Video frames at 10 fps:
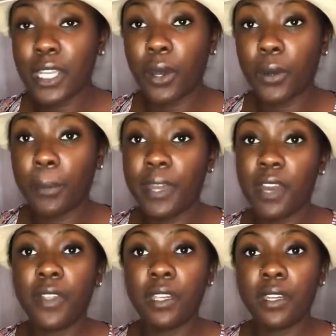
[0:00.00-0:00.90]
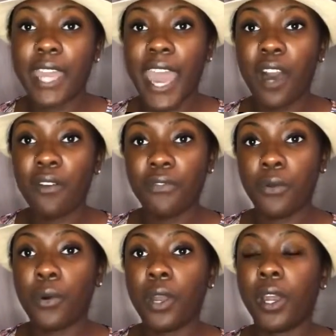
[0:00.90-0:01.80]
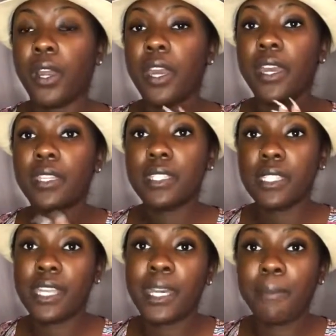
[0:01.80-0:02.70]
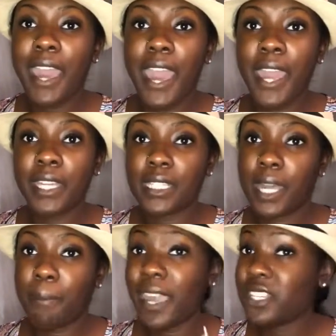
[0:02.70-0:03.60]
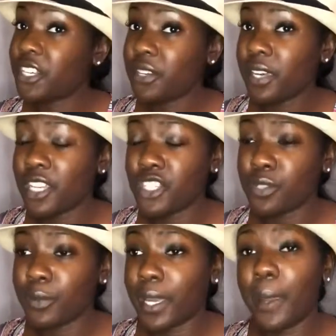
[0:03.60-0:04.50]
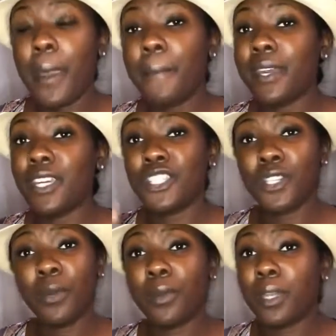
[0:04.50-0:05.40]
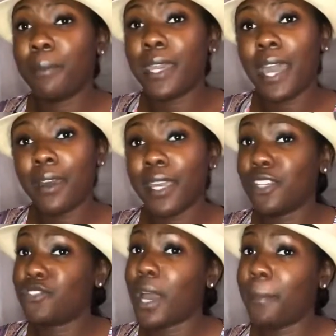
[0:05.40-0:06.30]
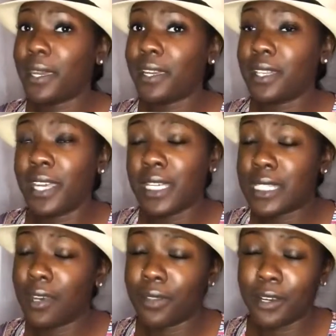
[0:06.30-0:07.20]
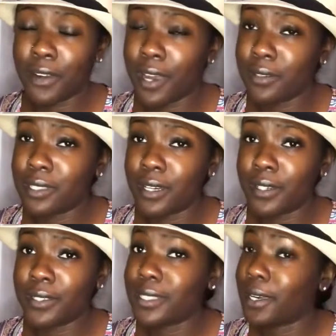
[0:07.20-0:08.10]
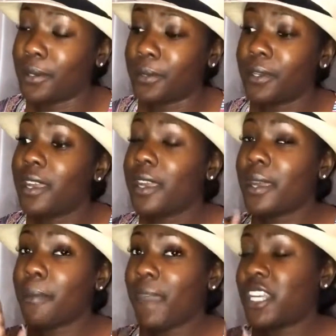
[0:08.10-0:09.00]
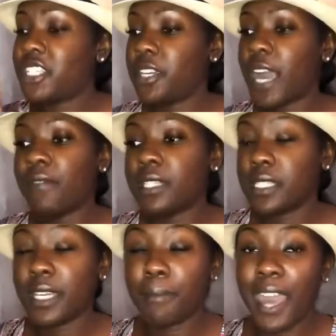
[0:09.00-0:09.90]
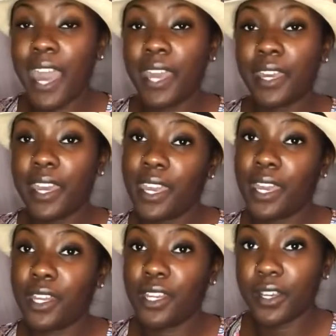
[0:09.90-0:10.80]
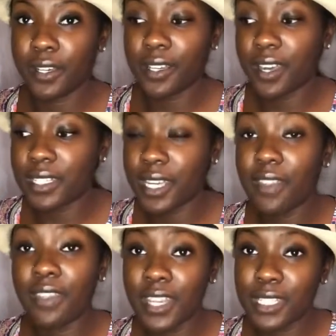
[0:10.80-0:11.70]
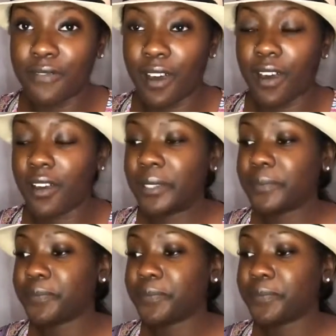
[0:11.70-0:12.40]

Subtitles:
So be on the lookout for sling bags, and make sure you get you one, because you don't want to be out here dropping your things on the ground, sir. So make sure you have a sling bag in your closet this fall.